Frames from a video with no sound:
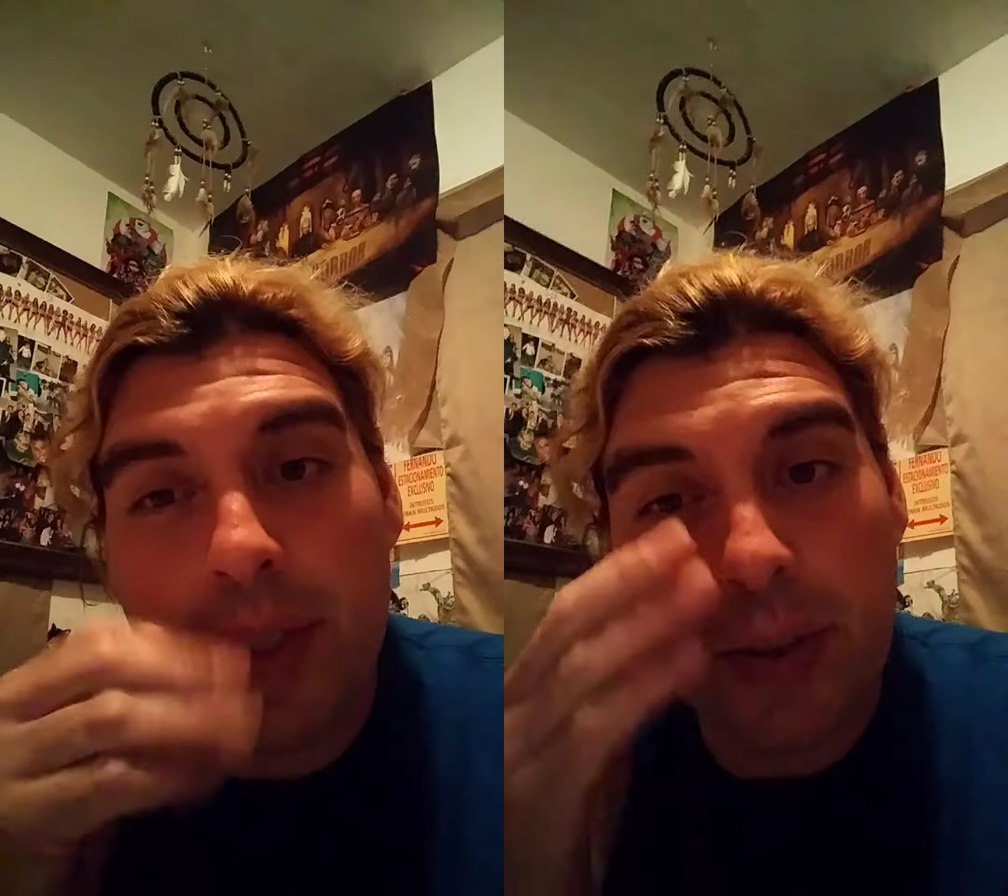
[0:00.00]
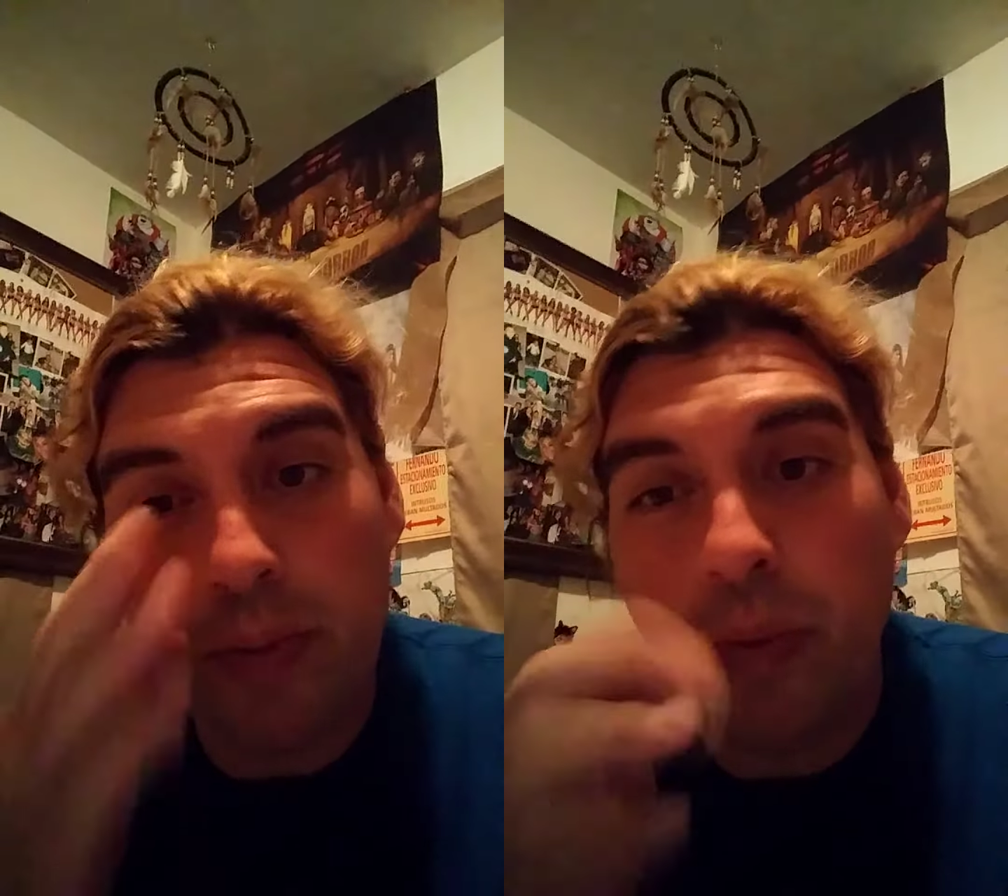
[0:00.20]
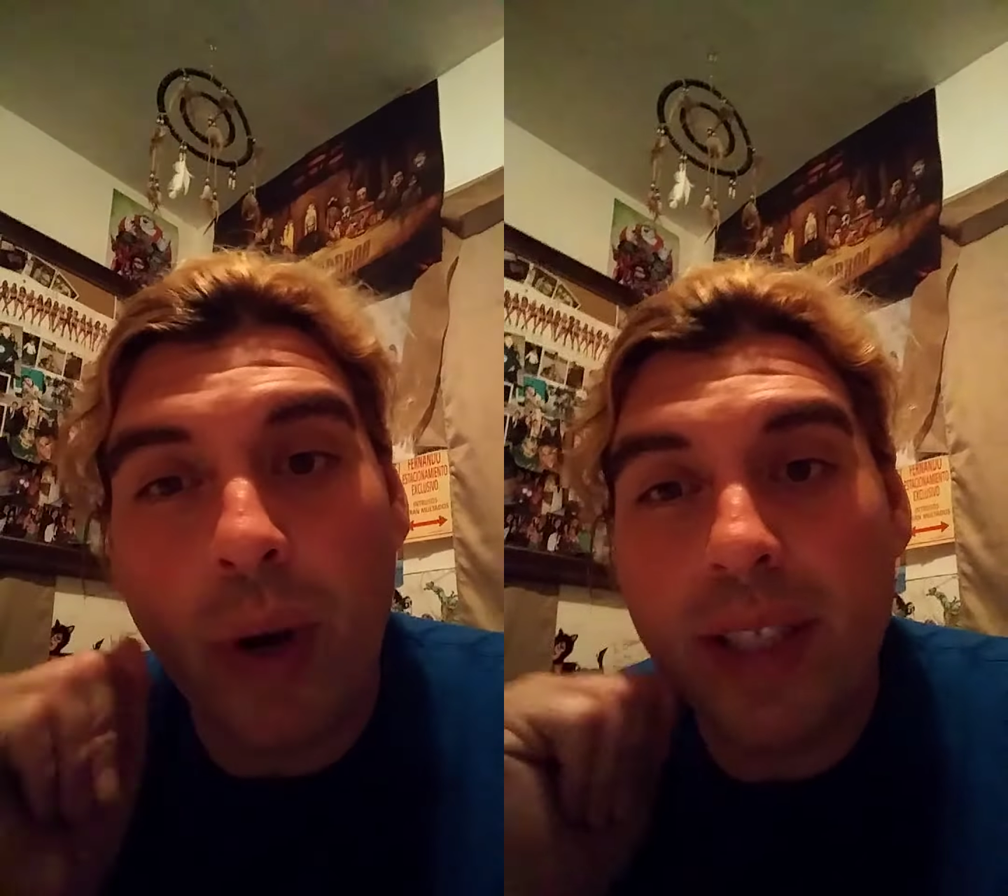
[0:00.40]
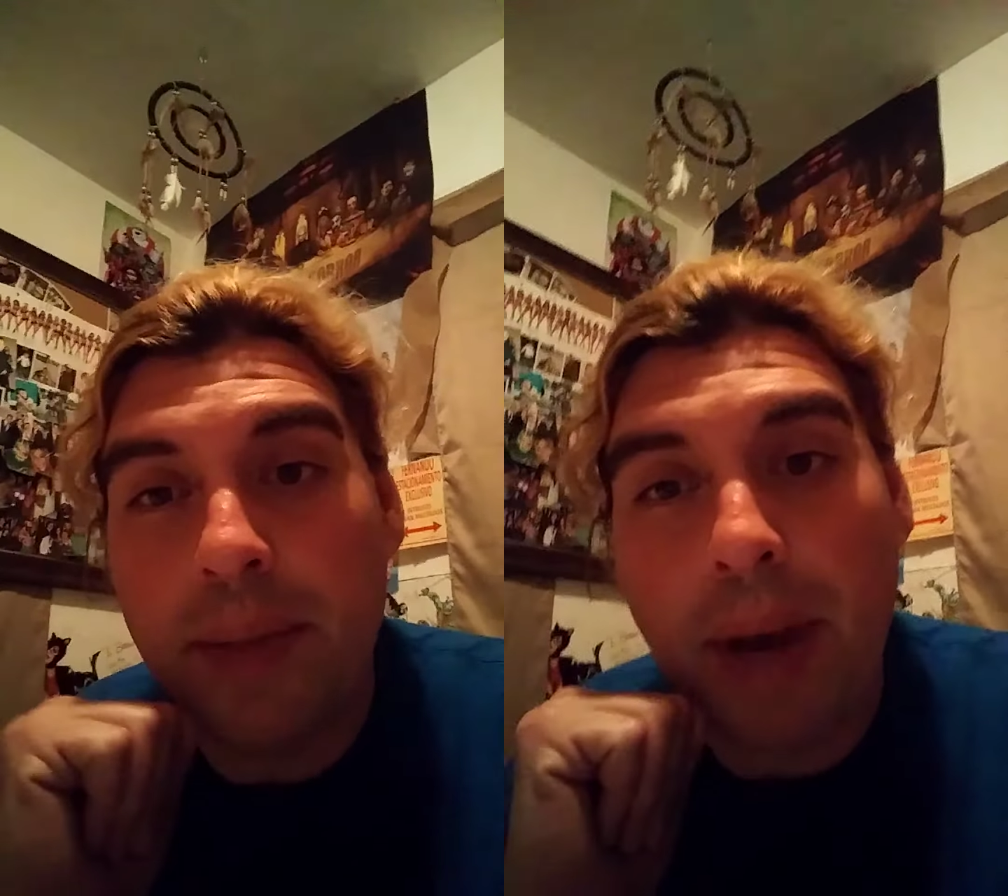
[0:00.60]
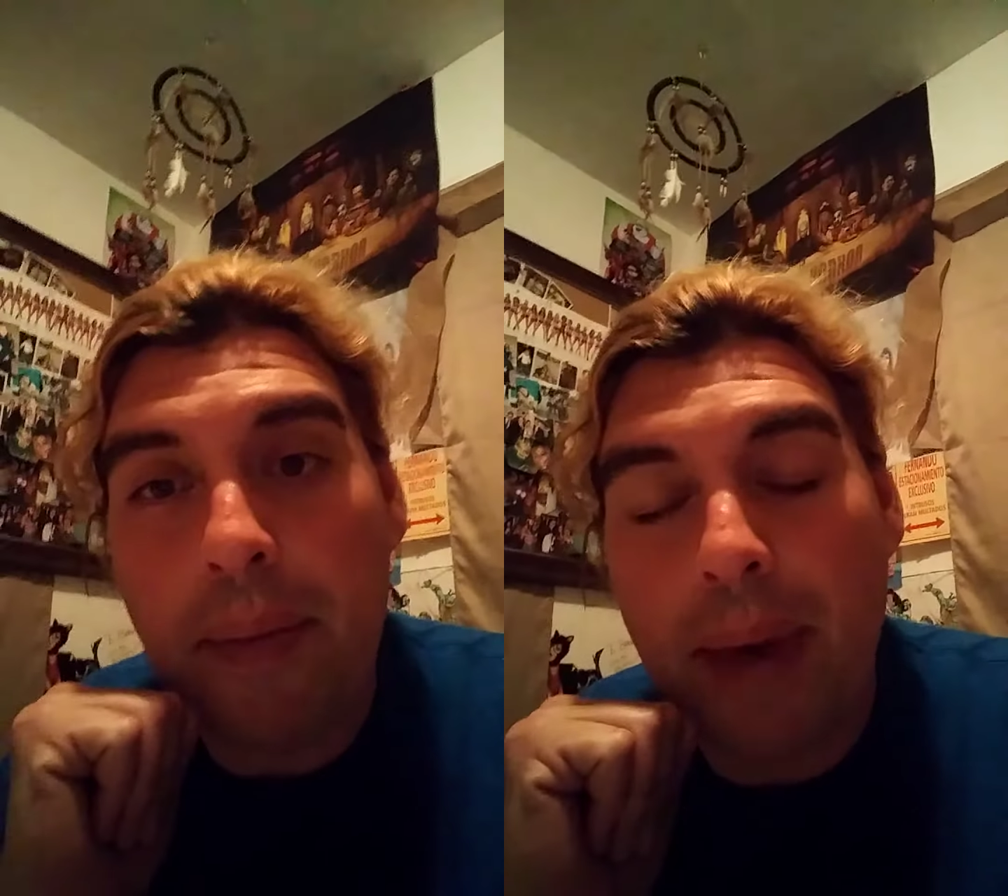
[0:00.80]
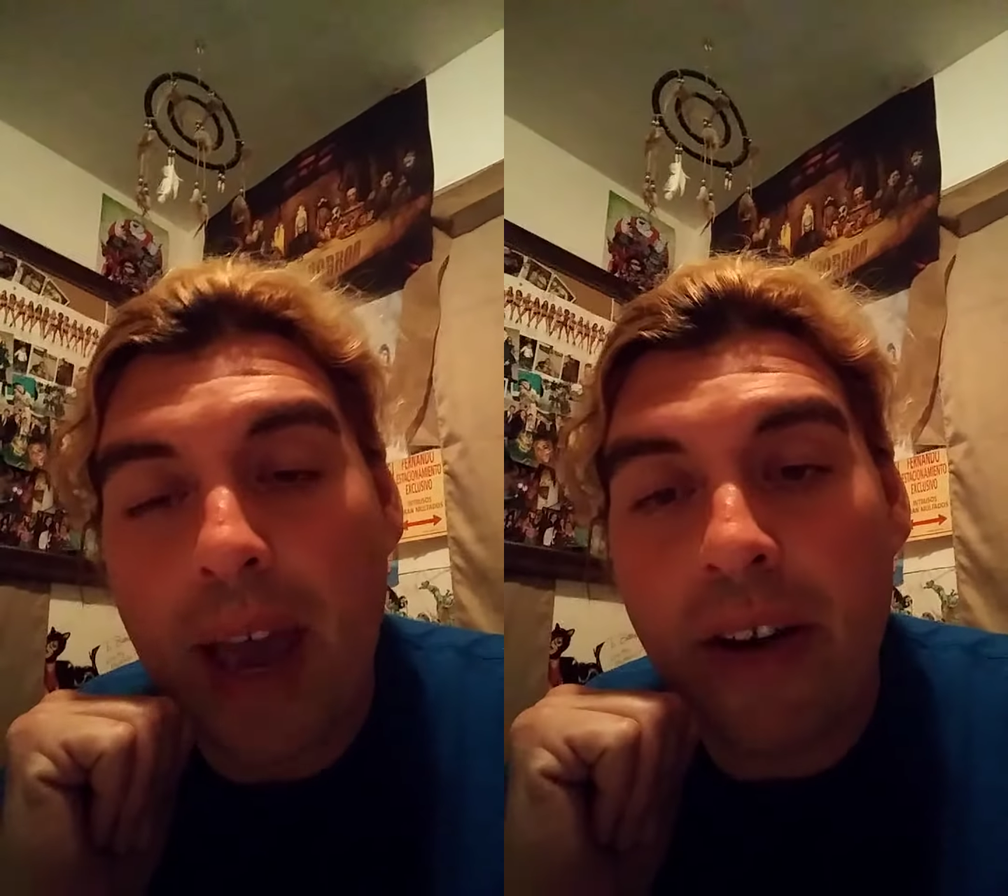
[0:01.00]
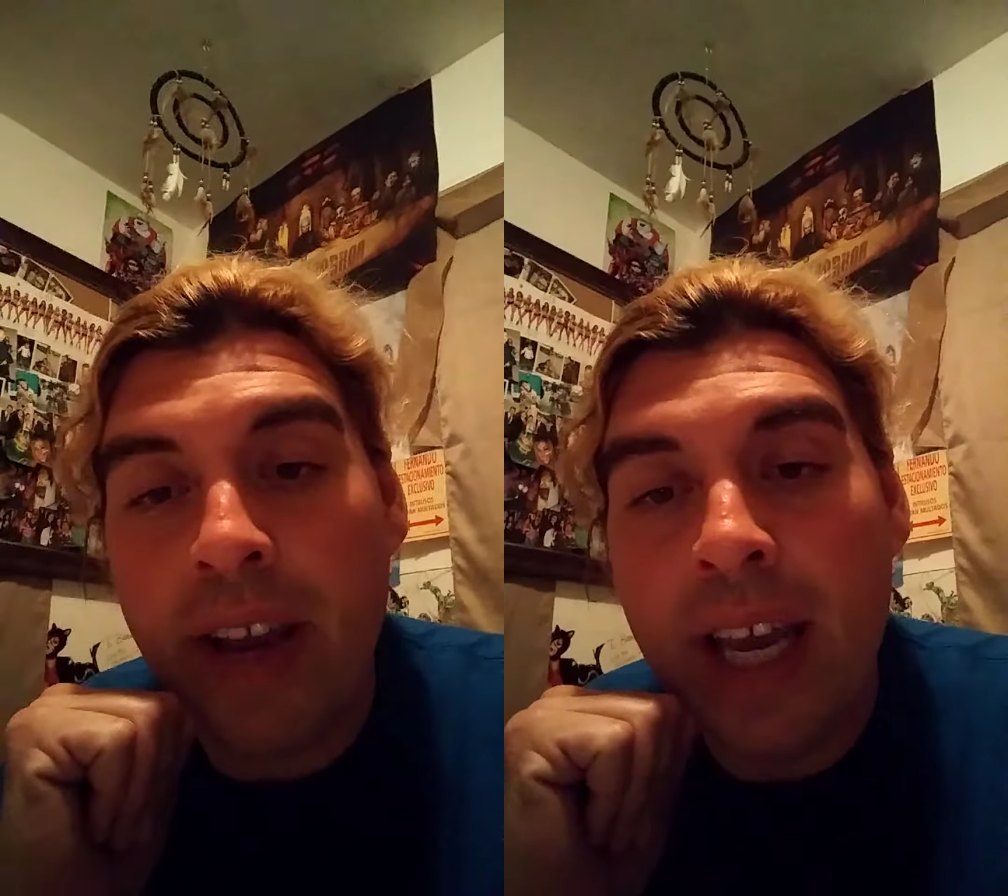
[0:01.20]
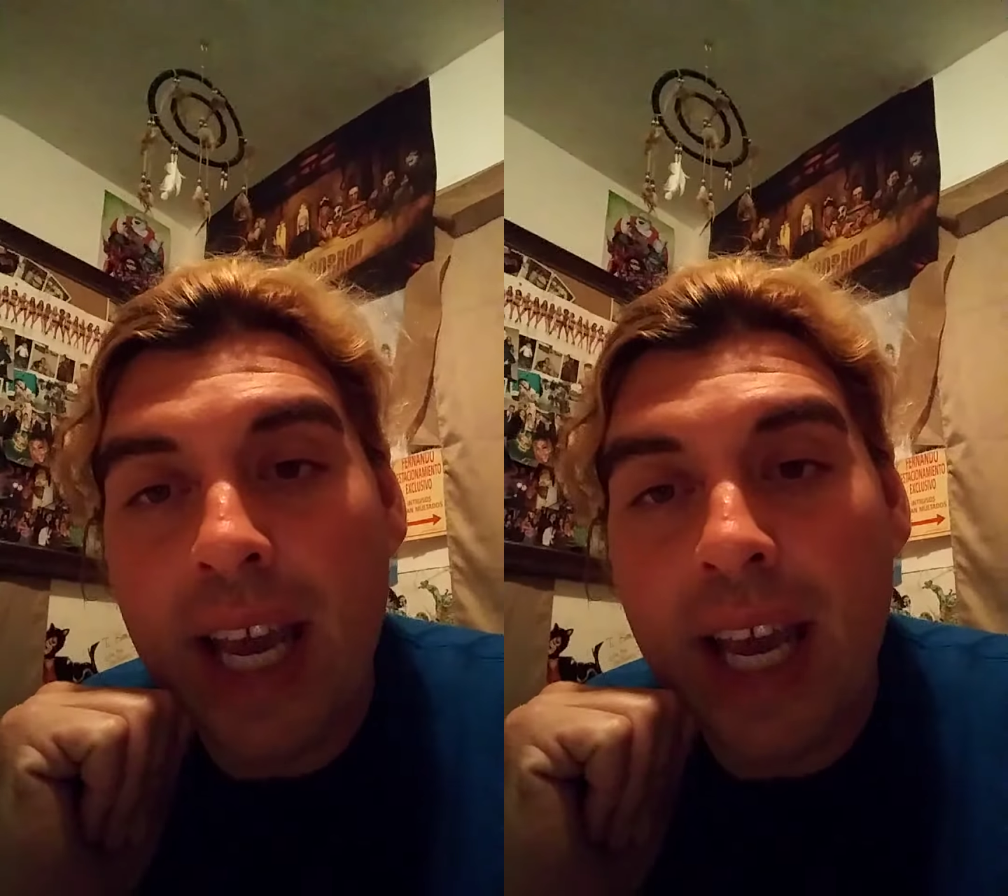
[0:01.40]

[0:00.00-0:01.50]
It's wasting my battery